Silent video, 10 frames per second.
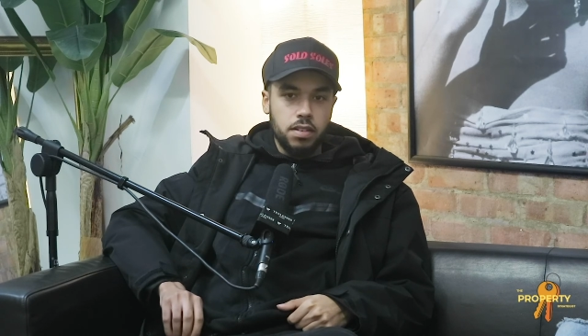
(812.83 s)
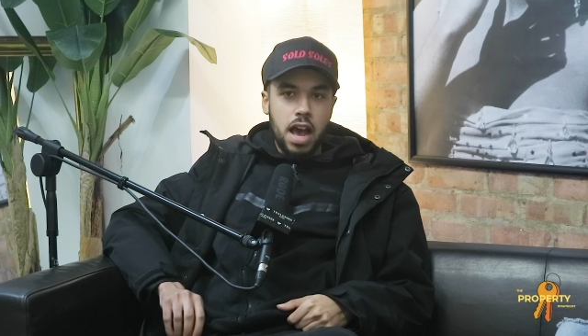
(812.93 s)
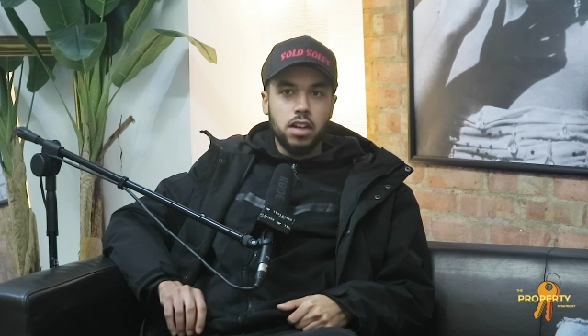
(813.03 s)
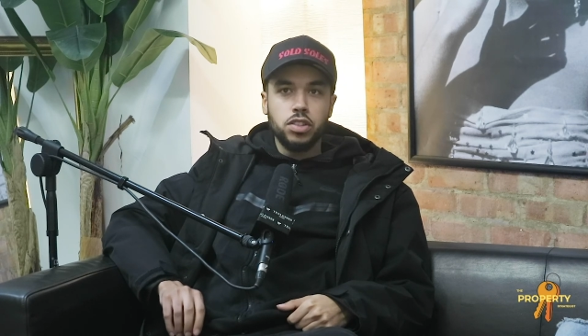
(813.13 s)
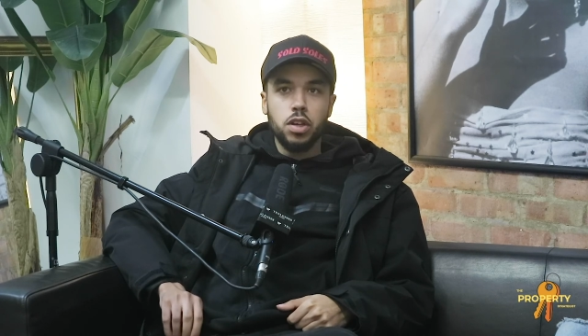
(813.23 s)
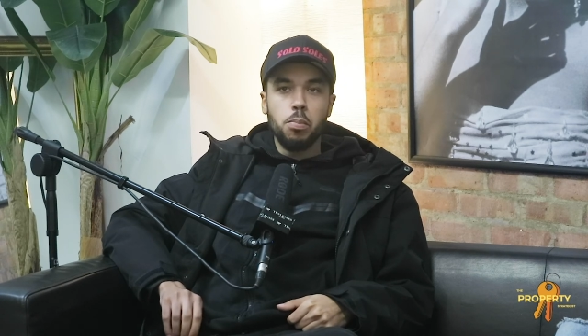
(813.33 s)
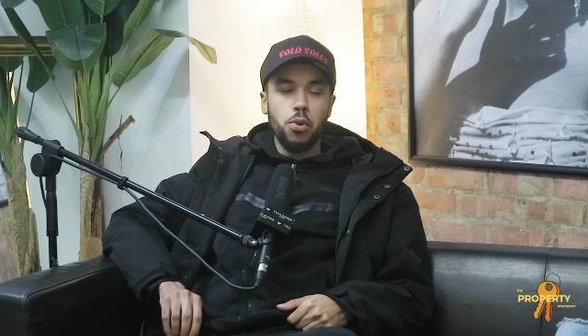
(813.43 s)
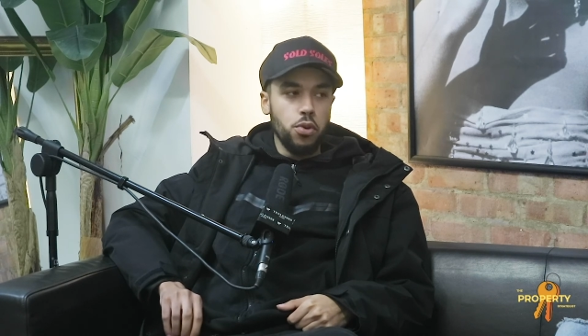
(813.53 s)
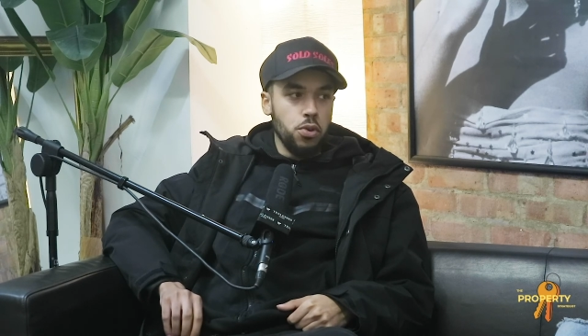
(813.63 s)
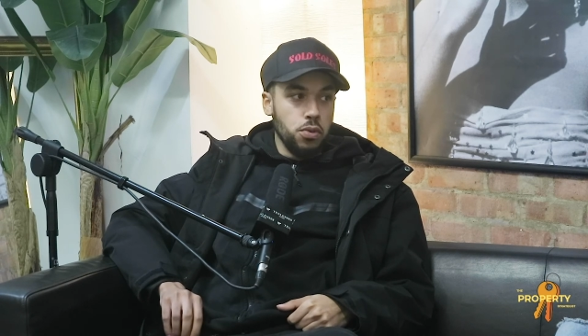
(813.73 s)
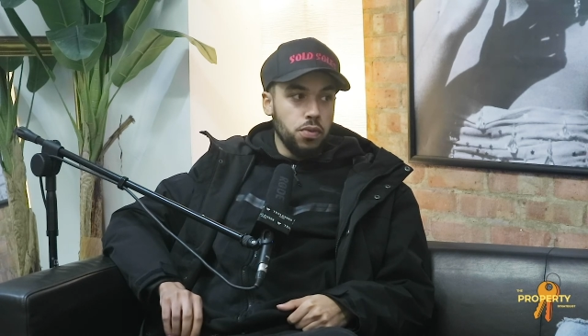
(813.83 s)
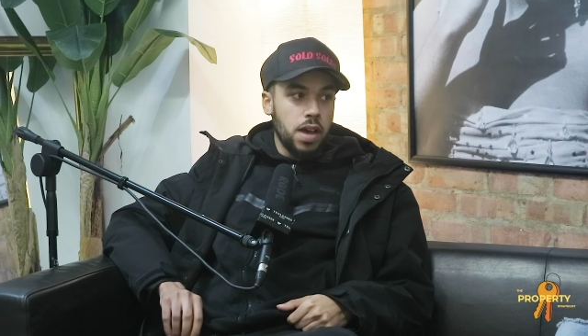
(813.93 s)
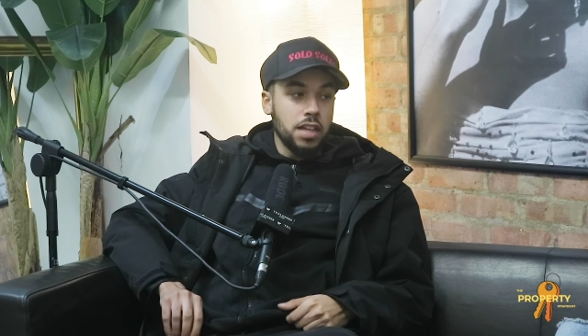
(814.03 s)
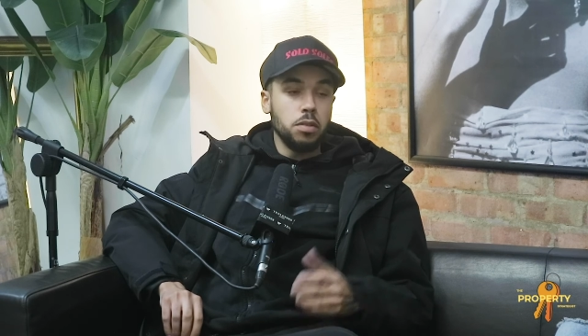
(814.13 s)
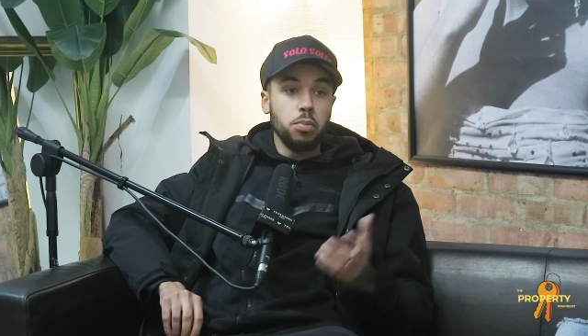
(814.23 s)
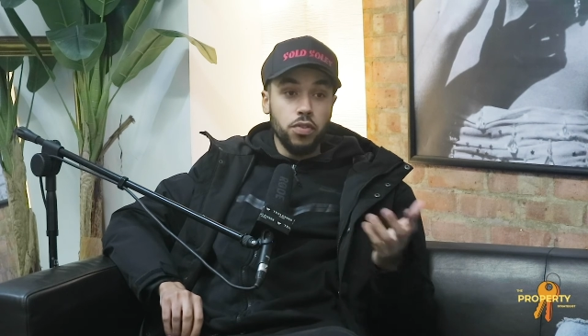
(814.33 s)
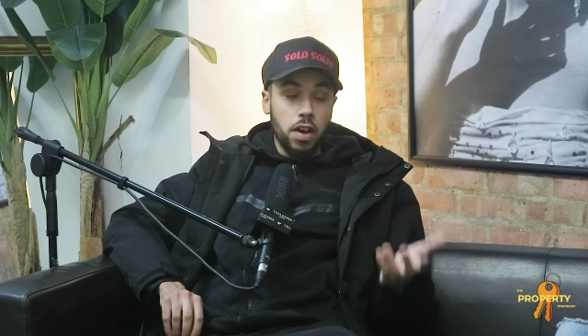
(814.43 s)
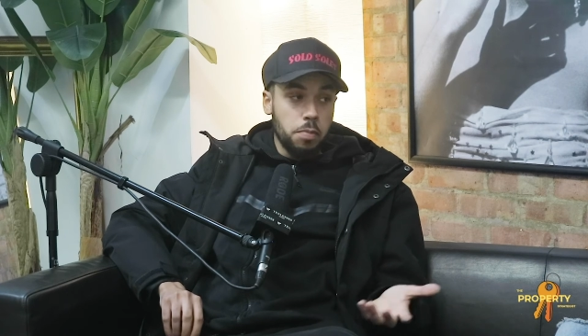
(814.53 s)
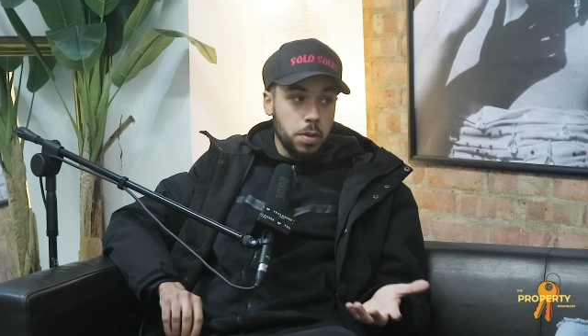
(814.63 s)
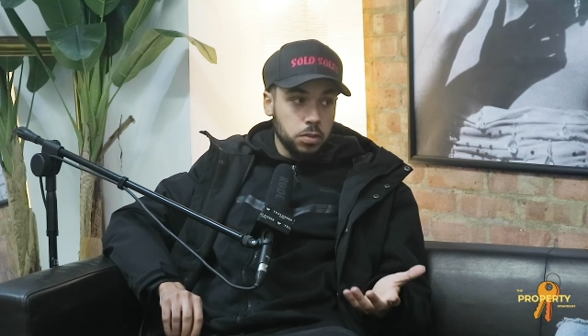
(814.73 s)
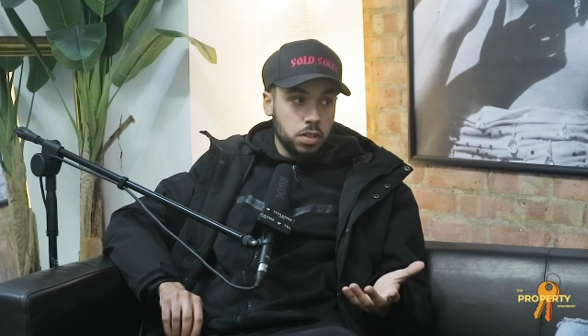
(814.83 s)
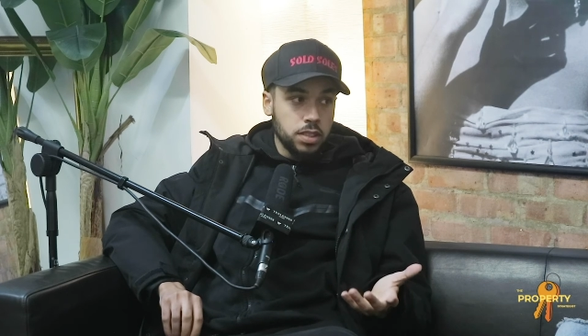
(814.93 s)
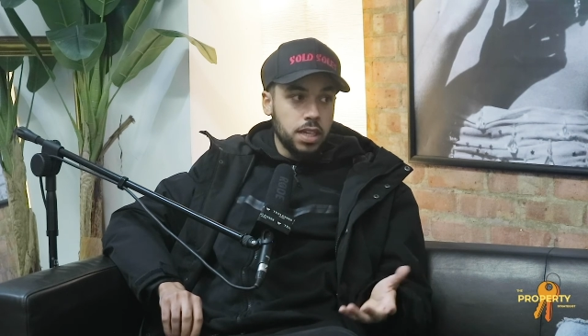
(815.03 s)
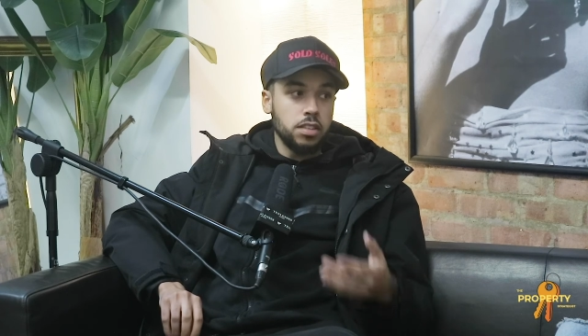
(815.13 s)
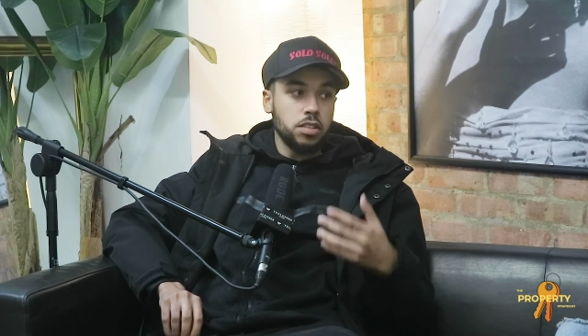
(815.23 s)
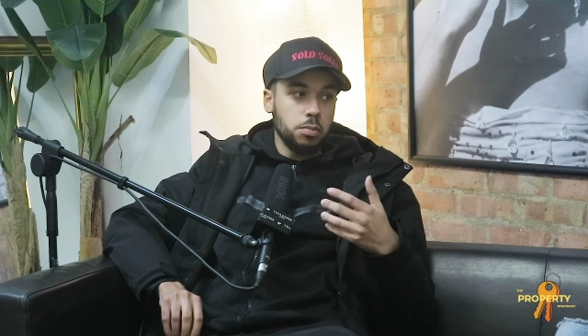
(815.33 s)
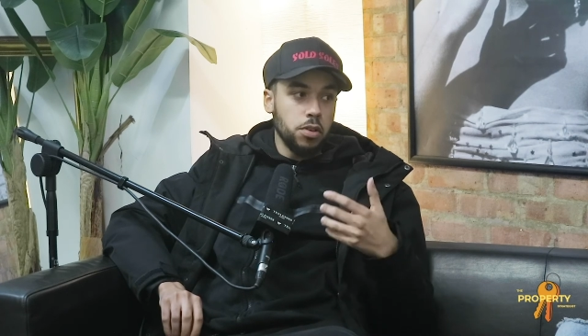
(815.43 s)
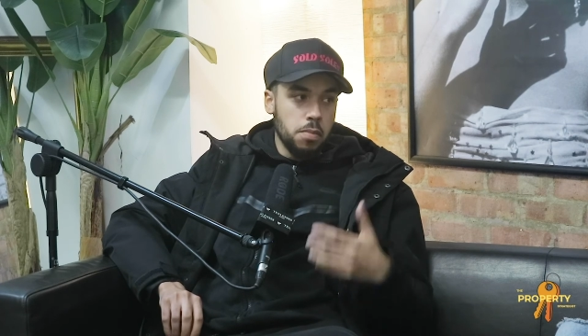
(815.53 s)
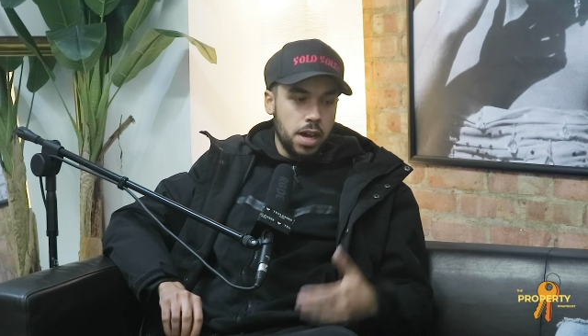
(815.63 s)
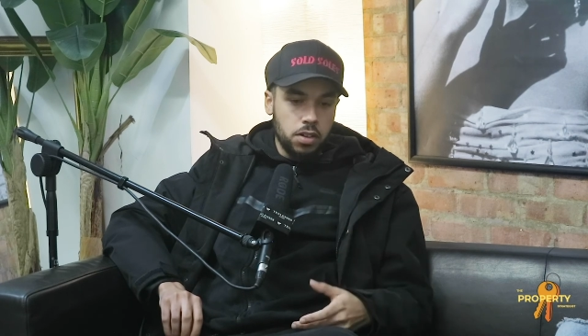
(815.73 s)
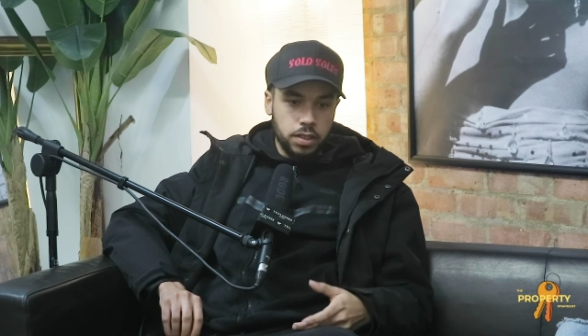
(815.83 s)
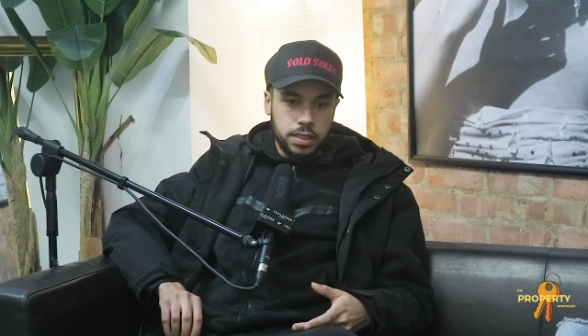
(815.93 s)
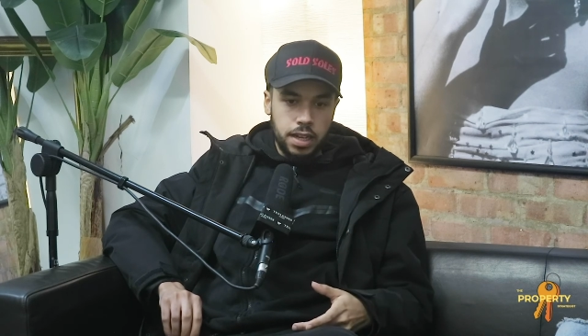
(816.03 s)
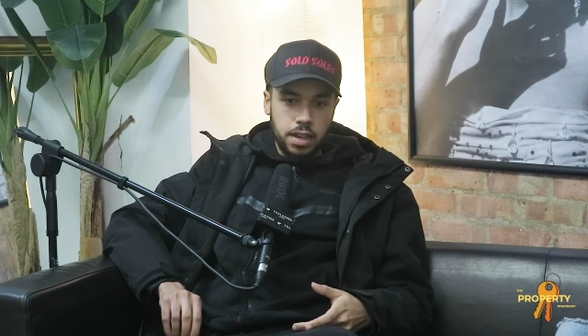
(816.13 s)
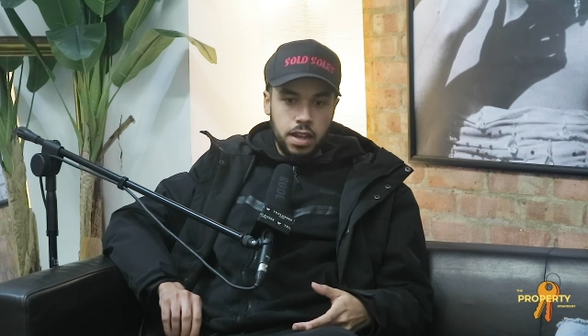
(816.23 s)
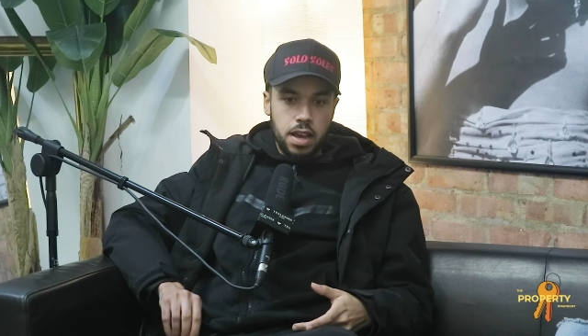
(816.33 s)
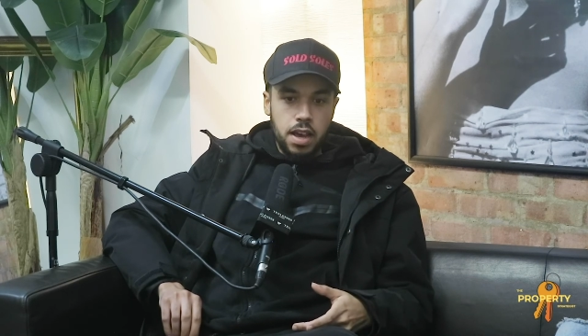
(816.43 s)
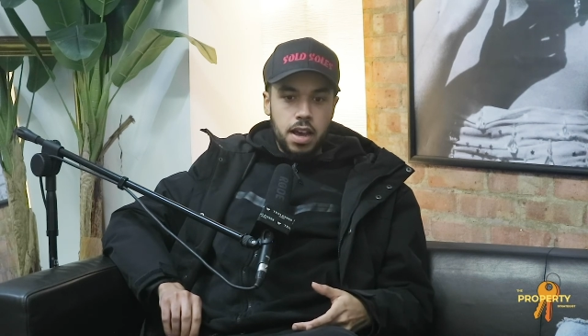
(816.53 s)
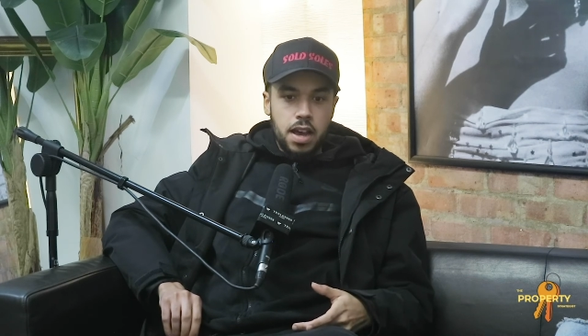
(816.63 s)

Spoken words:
how to improve other people's content, how to improve my content.